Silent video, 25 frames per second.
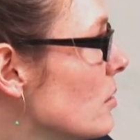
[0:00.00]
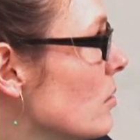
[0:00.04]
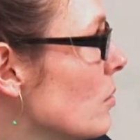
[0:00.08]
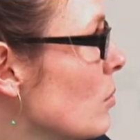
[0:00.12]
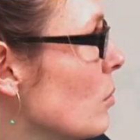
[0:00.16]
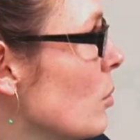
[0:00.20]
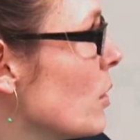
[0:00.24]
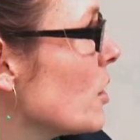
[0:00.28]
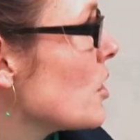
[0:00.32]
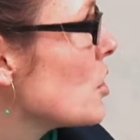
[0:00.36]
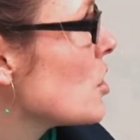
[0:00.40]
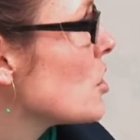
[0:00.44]

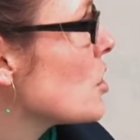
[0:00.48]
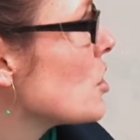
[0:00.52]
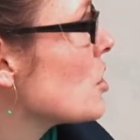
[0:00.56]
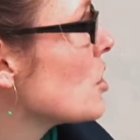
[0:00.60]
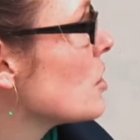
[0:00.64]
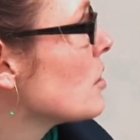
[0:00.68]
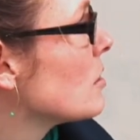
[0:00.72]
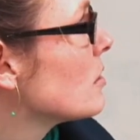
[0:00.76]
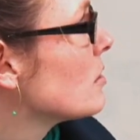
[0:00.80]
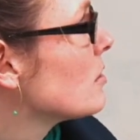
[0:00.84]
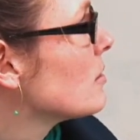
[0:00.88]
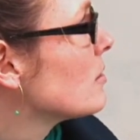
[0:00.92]
which
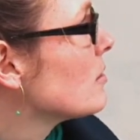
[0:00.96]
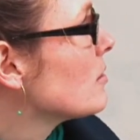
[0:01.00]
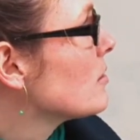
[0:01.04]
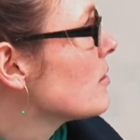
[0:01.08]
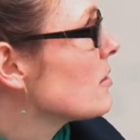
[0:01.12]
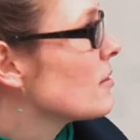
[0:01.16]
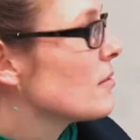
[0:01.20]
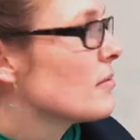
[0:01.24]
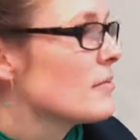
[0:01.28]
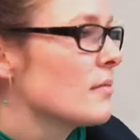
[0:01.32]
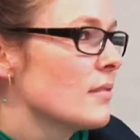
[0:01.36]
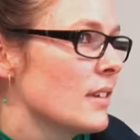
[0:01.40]

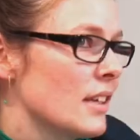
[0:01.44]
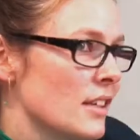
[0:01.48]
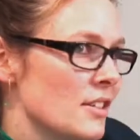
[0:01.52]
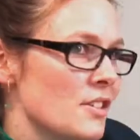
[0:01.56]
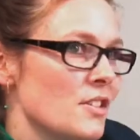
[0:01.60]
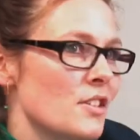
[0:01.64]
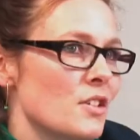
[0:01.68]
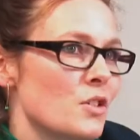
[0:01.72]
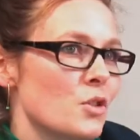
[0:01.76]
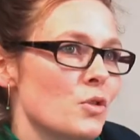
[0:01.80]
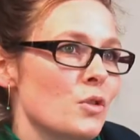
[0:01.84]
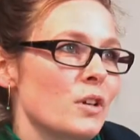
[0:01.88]
is
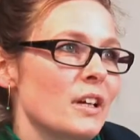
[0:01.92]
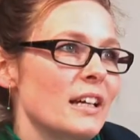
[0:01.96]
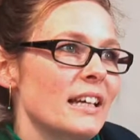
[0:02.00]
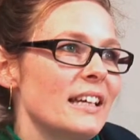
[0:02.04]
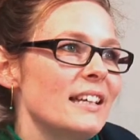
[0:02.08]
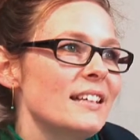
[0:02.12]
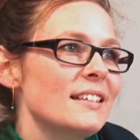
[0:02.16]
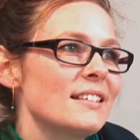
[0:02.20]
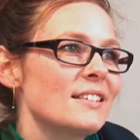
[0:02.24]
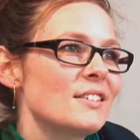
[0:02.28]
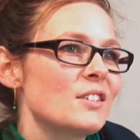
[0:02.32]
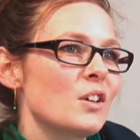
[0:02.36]
the
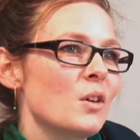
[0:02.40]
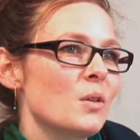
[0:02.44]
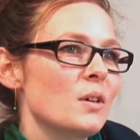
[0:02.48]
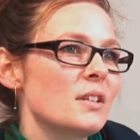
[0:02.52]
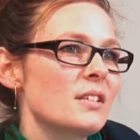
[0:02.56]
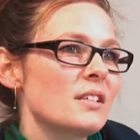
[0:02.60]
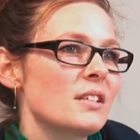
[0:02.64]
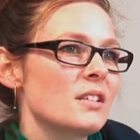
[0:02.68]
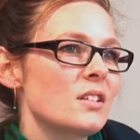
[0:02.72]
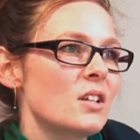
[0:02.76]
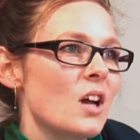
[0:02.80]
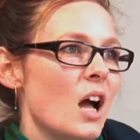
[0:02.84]
tree, so
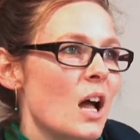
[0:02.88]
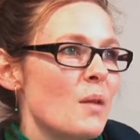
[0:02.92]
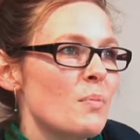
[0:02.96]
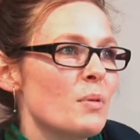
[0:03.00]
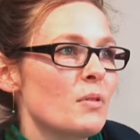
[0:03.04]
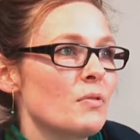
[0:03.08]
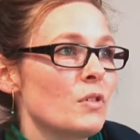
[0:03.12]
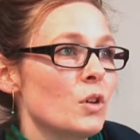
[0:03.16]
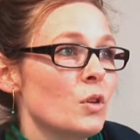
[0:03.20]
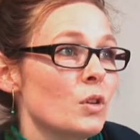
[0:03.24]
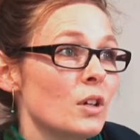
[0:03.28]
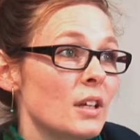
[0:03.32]
it's a type
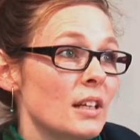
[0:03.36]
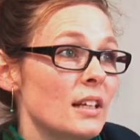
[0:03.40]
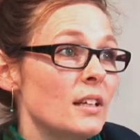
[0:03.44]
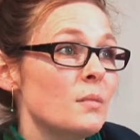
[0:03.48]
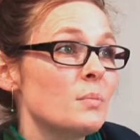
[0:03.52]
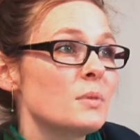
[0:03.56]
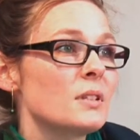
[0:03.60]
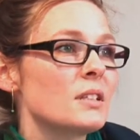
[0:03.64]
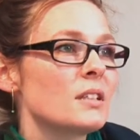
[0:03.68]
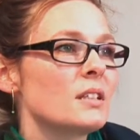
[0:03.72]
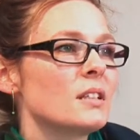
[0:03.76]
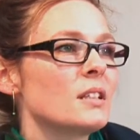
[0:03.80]
of
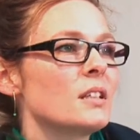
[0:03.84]
eucalypt.